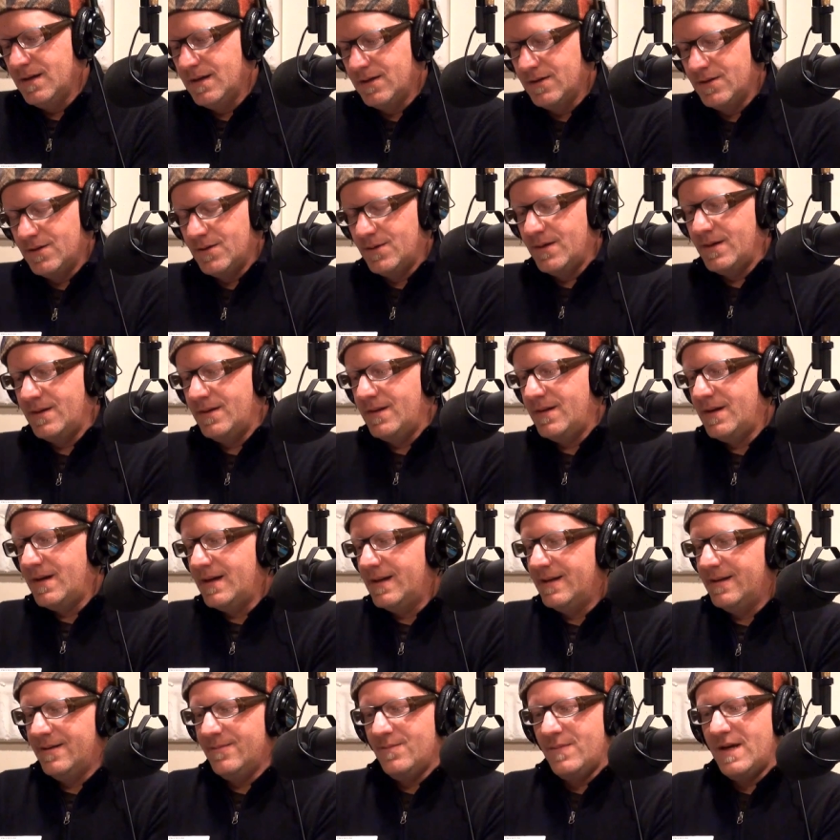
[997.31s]
And so I
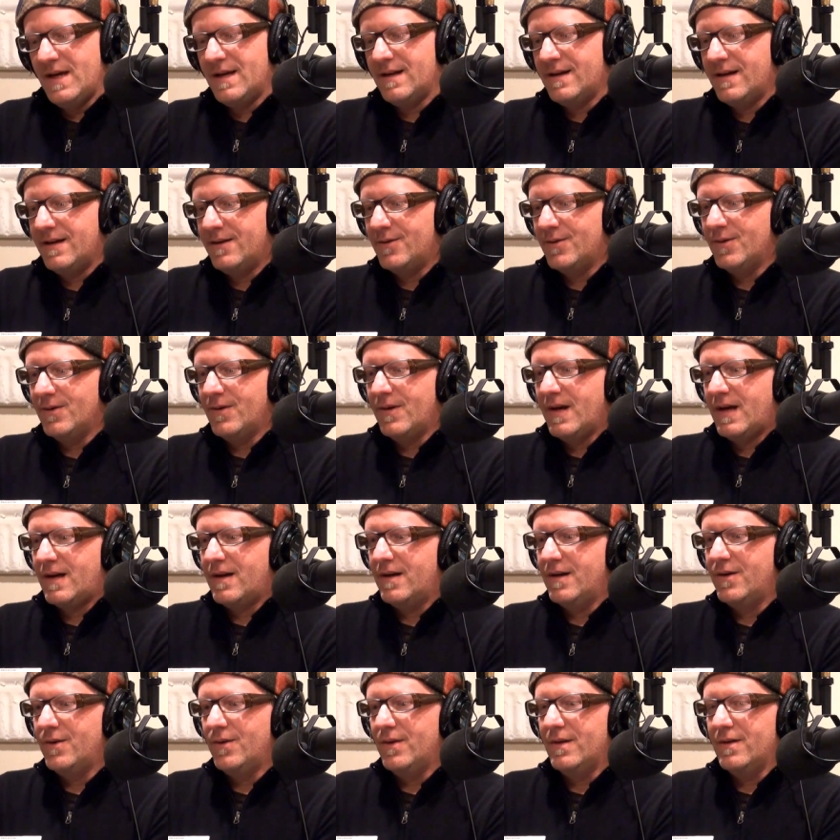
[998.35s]
thought, man, I don't know
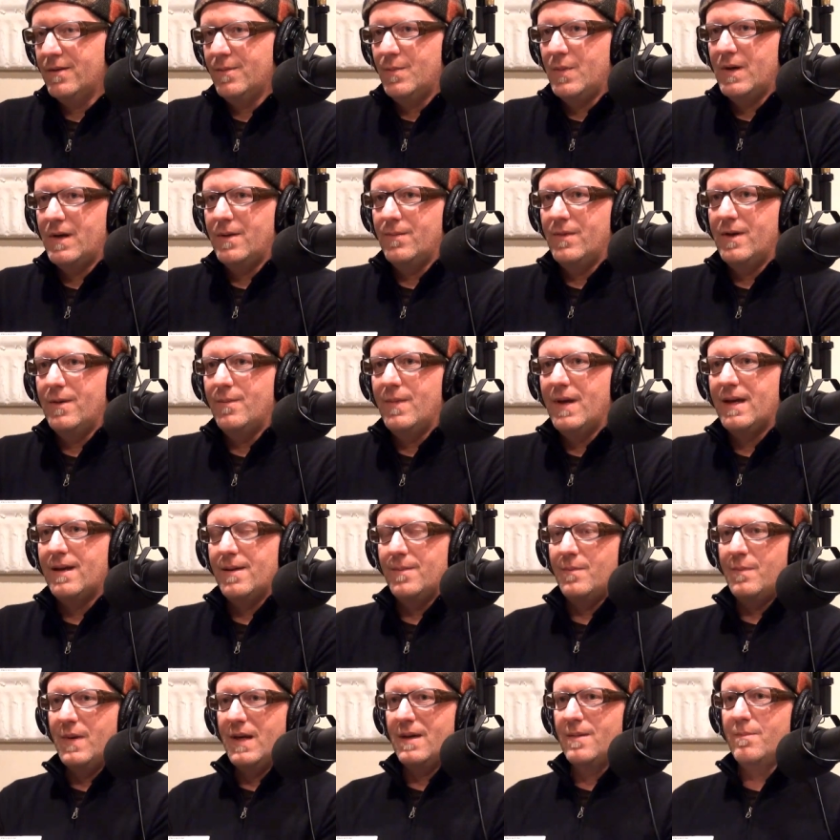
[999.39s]
how to do this, but I'm going to
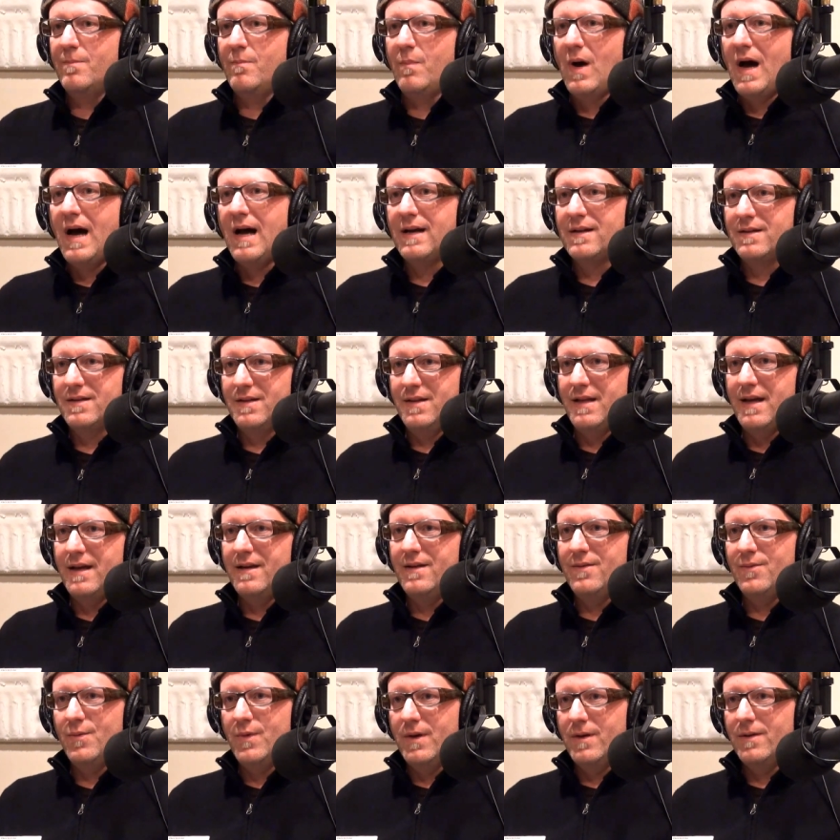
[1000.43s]
make a big box
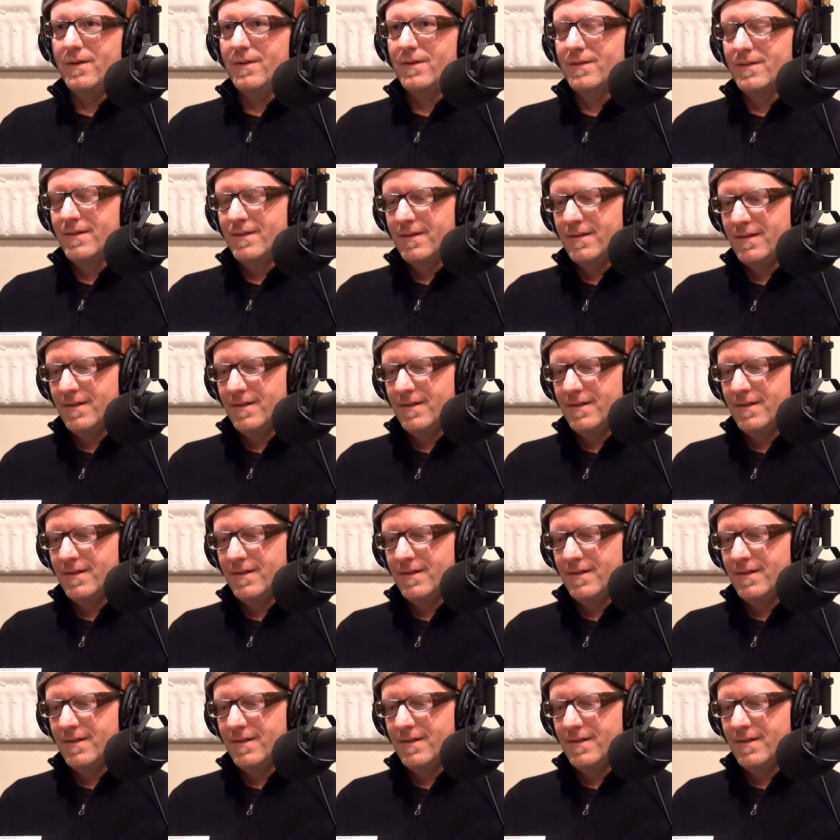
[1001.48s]
that will,